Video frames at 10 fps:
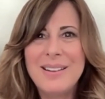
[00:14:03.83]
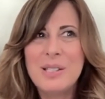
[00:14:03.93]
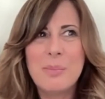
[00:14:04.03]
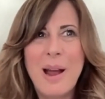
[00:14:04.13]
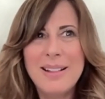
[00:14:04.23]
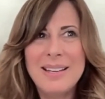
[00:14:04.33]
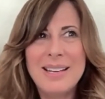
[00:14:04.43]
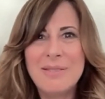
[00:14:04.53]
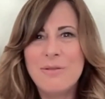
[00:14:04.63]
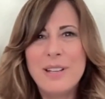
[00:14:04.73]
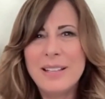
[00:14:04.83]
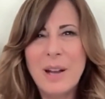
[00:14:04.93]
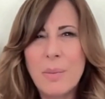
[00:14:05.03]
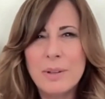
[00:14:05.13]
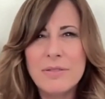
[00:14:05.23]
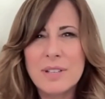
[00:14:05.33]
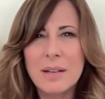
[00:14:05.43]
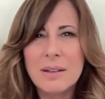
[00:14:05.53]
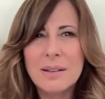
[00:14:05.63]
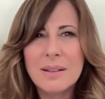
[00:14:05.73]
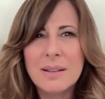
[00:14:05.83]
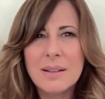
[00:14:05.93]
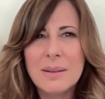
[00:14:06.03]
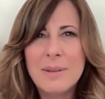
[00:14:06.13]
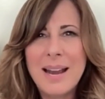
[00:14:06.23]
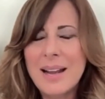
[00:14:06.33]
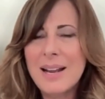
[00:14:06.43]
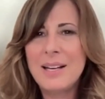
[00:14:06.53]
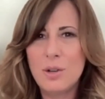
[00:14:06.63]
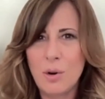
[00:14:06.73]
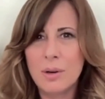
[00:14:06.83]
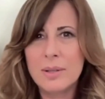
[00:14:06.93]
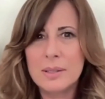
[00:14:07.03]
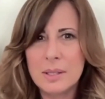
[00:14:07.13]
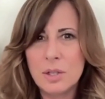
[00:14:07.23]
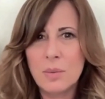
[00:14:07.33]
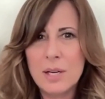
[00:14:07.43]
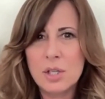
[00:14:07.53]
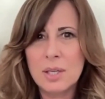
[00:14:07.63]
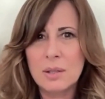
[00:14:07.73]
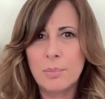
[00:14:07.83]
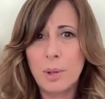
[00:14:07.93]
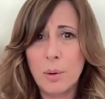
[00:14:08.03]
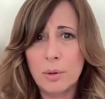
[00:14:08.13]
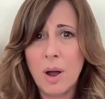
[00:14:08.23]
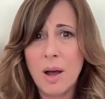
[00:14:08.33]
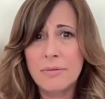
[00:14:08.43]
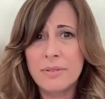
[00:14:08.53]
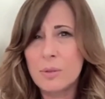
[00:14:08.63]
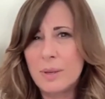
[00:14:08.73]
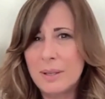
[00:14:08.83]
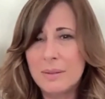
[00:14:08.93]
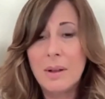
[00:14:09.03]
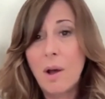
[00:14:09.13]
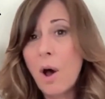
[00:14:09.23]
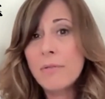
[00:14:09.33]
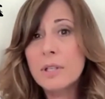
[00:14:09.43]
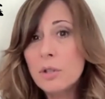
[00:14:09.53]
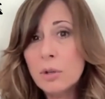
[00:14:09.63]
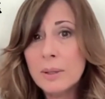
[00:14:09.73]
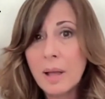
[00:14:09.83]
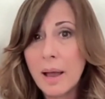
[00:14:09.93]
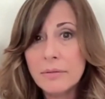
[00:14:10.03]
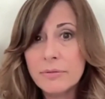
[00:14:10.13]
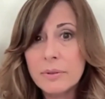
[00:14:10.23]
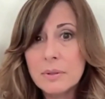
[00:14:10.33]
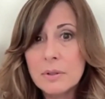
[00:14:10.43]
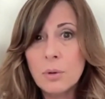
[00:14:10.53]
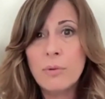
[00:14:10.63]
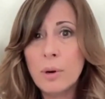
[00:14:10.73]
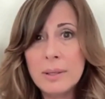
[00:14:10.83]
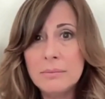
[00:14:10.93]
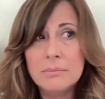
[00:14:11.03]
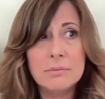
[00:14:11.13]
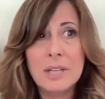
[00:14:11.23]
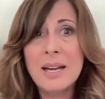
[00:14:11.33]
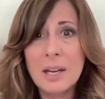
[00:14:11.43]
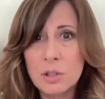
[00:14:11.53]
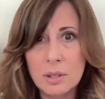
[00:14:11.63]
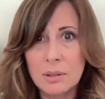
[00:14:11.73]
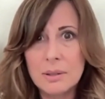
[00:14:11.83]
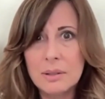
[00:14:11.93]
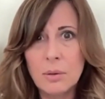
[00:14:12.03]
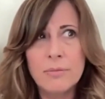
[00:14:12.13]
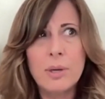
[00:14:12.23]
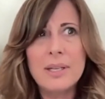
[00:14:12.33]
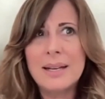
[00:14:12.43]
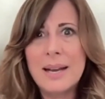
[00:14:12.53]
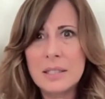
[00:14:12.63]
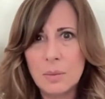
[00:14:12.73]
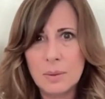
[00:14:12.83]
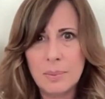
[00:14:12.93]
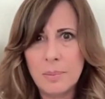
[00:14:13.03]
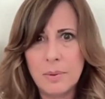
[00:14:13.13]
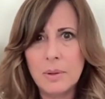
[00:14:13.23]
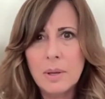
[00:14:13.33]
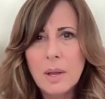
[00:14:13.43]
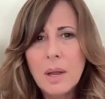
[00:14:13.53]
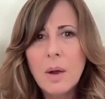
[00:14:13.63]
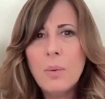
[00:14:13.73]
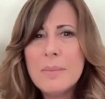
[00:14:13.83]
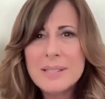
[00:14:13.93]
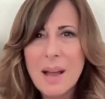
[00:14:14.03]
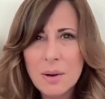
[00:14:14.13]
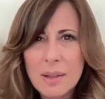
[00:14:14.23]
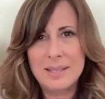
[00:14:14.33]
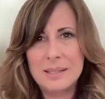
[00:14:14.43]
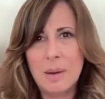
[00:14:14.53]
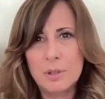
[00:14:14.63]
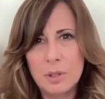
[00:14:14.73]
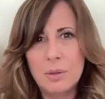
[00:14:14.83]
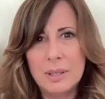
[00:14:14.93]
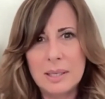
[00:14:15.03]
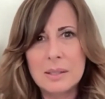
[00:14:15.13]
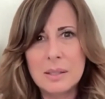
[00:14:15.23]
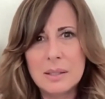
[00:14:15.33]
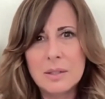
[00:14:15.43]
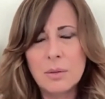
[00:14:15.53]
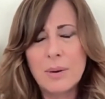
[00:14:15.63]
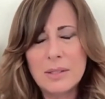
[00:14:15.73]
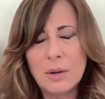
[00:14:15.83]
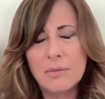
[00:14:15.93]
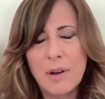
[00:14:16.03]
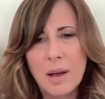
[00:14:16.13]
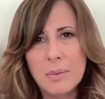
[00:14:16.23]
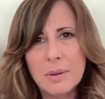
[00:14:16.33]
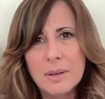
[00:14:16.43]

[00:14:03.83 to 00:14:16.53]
smiling and feeling uplifted. I mean, had I ignored the situation or blown her off, as we often do in life, to avoid connection, to avoid connecting with people, we miss out on these opportunities to raise our vibe